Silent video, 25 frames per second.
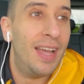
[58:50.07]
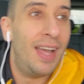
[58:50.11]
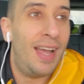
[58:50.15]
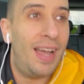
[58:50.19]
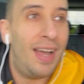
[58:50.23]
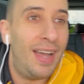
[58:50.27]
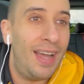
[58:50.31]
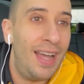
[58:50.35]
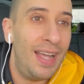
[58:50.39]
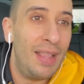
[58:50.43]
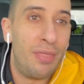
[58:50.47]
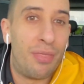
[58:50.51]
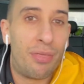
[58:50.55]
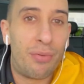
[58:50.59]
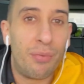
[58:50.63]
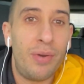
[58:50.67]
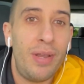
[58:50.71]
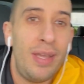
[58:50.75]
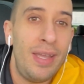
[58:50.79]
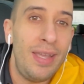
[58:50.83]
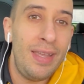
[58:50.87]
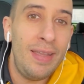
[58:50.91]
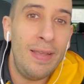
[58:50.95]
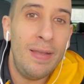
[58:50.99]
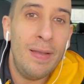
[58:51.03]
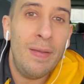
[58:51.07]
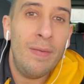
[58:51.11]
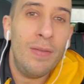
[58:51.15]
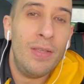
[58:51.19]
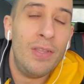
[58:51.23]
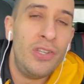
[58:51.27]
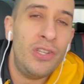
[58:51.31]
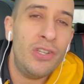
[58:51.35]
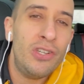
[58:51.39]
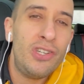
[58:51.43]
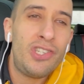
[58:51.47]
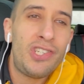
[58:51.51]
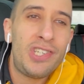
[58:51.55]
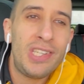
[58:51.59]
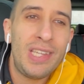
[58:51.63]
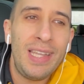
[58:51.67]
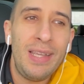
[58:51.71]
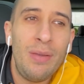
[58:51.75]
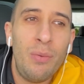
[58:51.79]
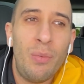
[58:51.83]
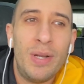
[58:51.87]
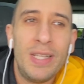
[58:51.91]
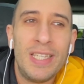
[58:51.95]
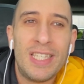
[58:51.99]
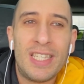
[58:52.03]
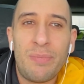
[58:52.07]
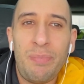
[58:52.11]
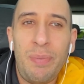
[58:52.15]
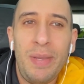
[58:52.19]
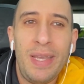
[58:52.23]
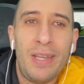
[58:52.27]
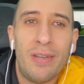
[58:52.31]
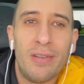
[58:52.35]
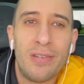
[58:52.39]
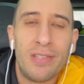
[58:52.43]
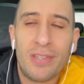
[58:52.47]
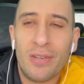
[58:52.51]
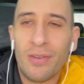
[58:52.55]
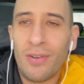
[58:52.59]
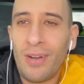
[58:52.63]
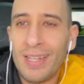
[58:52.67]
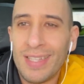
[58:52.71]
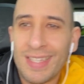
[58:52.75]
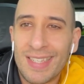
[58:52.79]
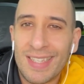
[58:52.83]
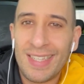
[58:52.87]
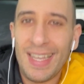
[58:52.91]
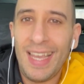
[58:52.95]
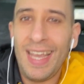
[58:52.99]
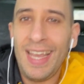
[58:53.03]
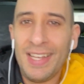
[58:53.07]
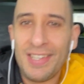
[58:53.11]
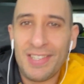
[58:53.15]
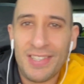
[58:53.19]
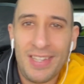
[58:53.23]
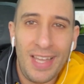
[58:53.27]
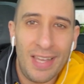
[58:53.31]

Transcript: Uh, and three, usually when speakers are on stage,